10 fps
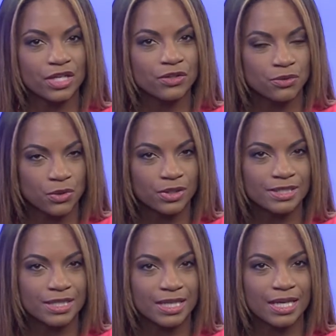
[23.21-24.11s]
in New York
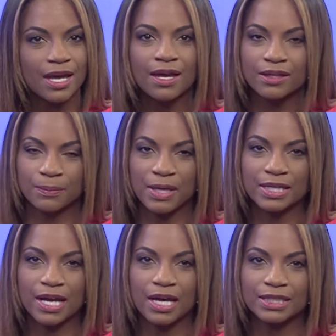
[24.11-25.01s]
City, the
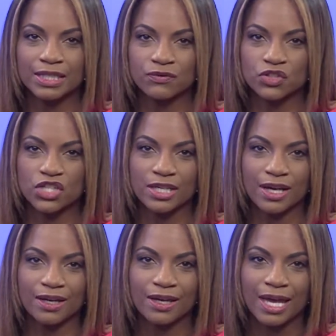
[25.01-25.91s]
Pentagon in Virginia,